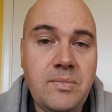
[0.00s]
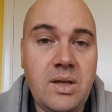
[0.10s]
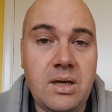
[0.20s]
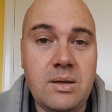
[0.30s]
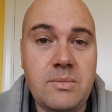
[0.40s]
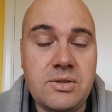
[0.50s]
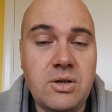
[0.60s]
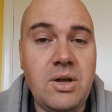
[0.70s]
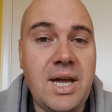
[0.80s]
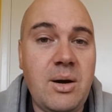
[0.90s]
that's
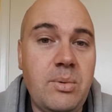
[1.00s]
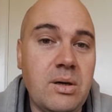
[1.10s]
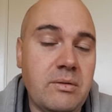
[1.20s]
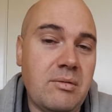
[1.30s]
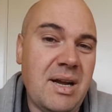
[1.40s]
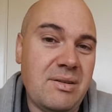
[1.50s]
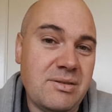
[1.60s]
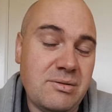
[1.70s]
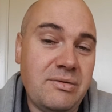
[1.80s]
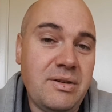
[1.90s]
got an output of around
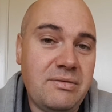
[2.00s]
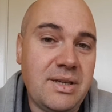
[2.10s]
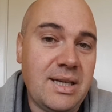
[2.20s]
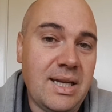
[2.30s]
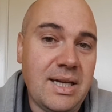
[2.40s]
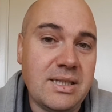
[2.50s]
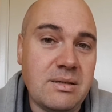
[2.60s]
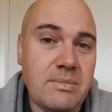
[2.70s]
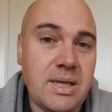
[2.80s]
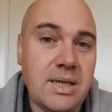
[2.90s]
sort of 15 litres
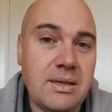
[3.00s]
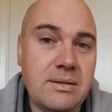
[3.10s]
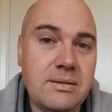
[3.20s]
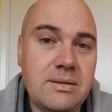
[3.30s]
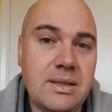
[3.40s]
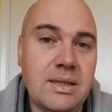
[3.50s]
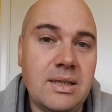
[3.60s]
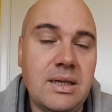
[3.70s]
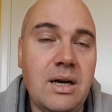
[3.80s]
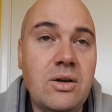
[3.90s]
a minute.
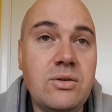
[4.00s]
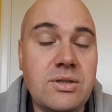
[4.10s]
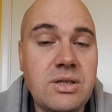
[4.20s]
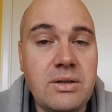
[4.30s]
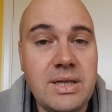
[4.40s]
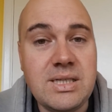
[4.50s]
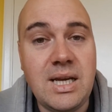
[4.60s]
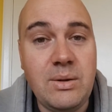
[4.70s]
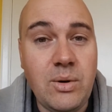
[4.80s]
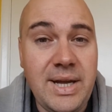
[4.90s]
I couldn't tell you
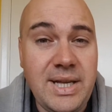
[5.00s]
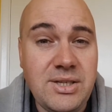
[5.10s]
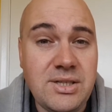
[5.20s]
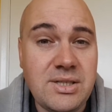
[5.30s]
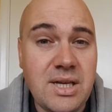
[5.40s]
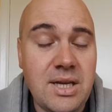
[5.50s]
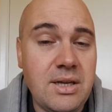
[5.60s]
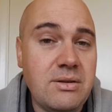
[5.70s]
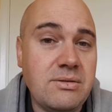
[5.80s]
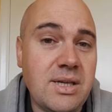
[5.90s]
exactly what engines they
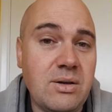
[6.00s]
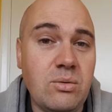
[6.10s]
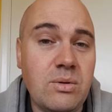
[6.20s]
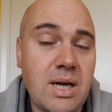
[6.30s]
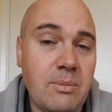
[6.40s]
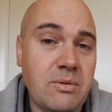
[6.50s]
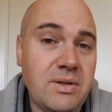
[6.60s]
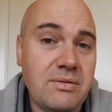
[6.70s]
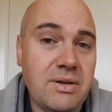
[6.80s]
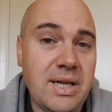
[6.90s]
use. They all come with
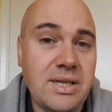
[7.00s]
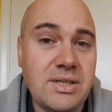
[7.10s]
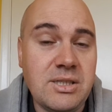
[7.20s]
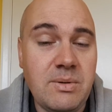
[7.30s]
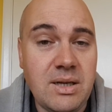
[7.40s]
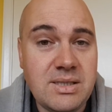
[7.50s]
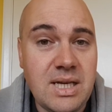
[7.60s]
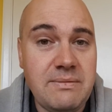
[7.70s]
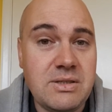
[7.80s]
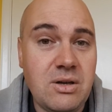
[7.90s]
different engines, but like I
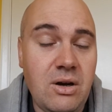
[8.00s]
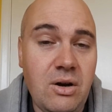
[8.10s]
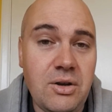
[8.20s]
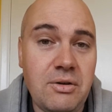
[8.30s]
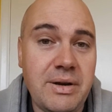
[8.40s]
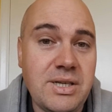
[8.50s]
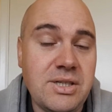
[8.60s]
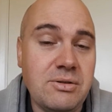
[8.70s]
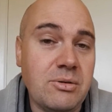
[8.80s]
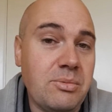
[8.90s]
say, if it's got a Honda
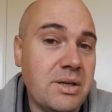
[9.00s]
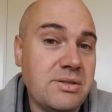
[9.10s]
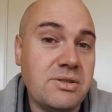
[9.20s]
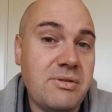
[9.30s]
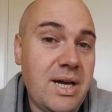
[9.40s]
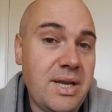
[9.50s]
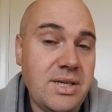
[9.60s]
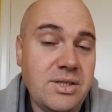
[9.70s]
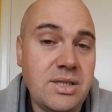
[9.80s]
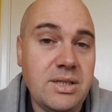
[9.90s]
engine or a Briggs & Stratton
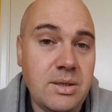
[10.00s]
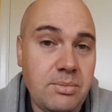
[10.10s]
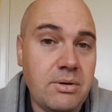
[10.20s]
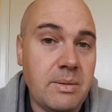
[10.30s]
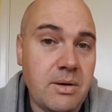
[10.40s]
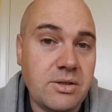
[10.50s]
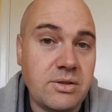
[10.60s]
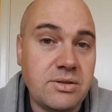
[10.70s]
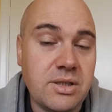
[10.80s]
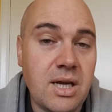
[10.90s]
engine, you're pretty much
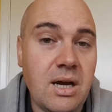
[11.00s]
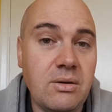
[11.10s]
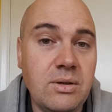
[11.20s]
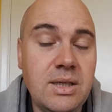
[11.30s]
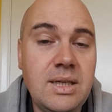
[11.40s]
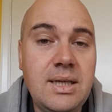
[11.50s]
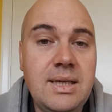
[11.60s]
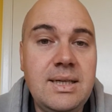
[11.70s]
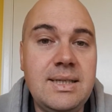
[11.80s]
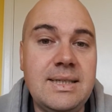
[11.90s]
good to go.
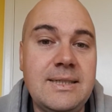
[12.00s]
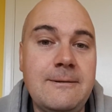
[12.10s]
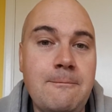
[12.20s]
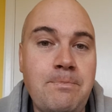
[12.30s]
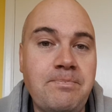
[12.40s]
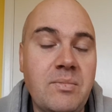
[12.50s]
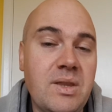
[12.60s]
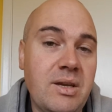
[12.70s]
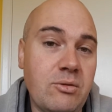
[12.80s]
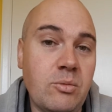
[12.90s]

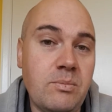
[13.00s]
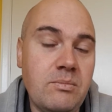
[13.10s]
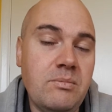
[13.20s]
They're all